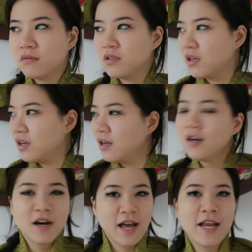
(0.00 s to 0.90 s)
Duh.
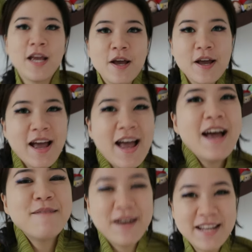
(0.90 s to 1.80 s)

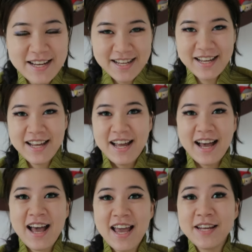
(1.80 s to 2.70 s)
But
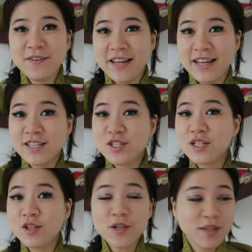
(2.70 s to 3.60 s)
anyway,
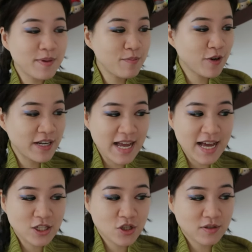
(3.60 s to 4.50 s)
it looks a bit more
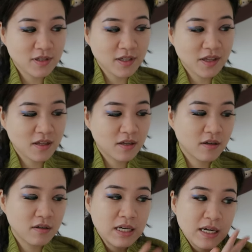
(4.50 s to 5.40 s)
natural.
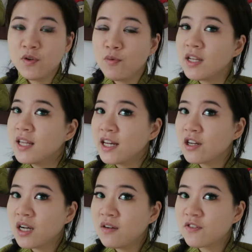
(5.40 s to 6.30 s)
So if you want a
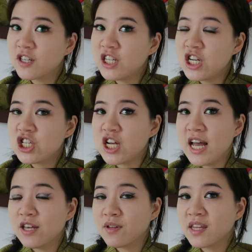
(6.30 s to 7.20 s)
lighter coverage
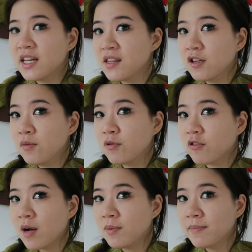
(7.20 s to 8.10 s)
and your skin isn't too
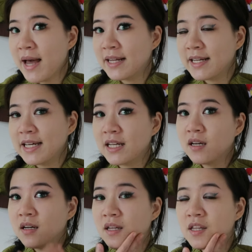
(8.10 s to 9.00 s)
problematic,
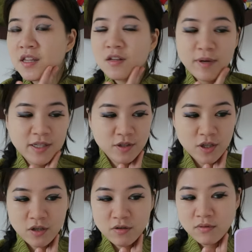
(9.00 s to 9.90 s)
this is the way to
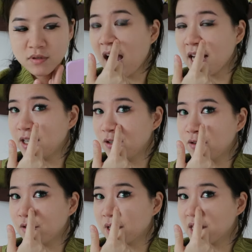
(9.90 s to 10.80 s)
go. I do
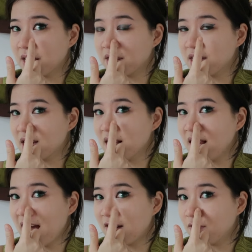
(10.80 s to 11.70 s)
notice I still
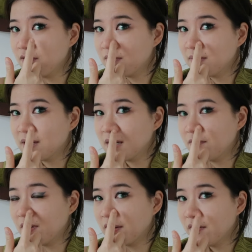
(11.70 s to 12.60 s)
have
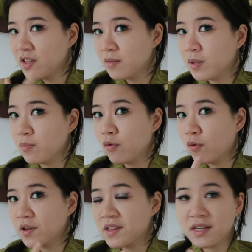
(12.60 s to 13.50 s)
very visible
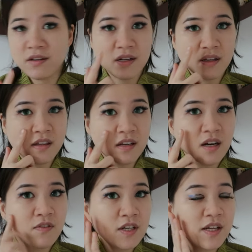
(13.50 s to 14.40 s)
pores here. It doesn't
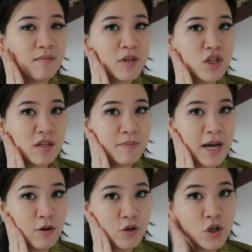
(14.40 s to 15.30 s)
cover it as much as the
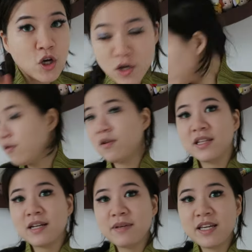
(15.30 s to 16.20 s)
powder. So
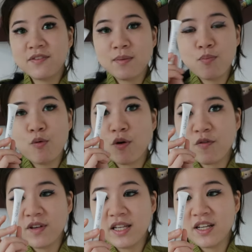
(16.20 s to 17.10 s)
let me give the
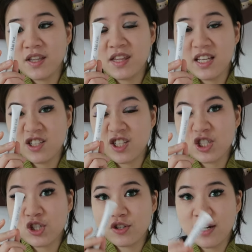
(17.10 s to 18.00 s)
pore filling concealer a
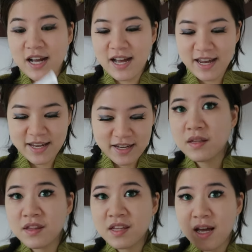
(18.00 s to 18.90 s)
try.
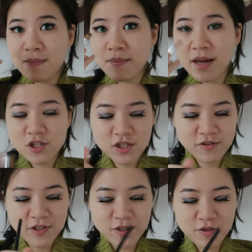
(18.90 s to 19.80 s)
This time I'm actually
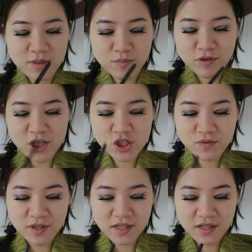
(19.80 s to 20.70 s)
going to use a brush
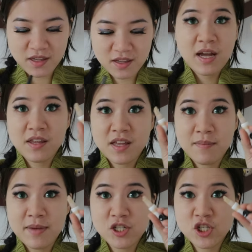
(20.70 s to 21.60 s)
for this. As
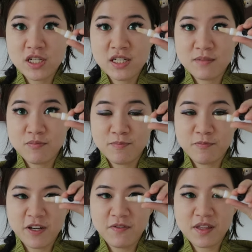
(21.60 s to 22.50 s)
I mentioned
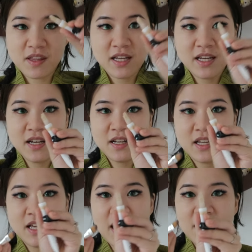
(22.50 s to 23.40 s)
previously,
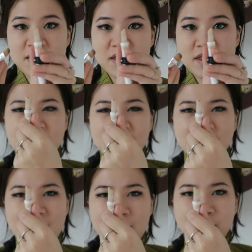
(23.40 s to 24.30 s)
it has this
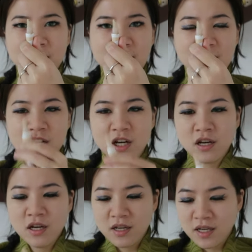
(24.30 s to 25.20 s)
slanted
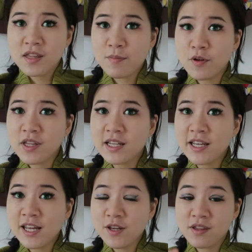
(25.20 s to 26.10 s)
applicator. Supposedly
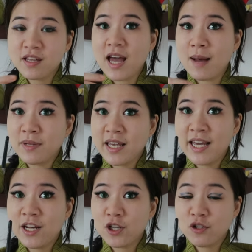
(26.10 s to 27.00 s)
you can use the
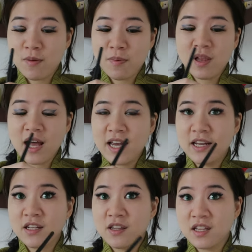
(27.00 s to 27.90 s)
applicator to
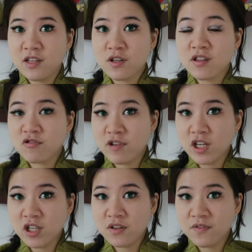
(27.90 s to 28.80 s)
apply the concealer straight
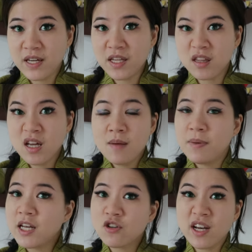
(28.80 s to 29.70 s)
on your face,
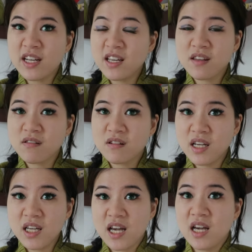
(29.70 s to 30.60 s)
but I tried it
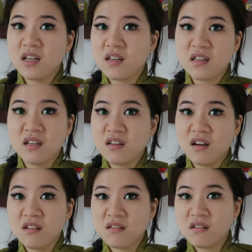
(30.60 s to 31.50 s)
yesterday and it did
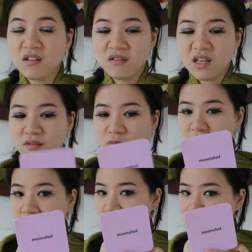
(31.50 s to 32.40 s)
not go that
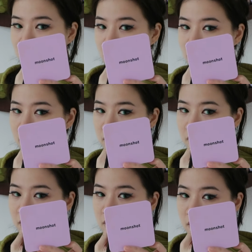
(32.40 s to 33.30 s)
well, so
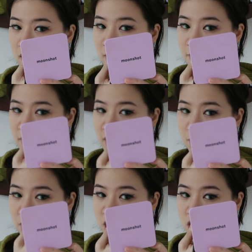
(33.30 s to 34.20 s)
I'm using
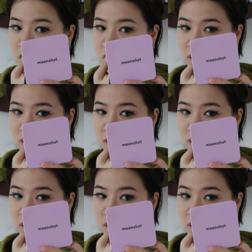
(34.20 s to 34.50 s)
a brush.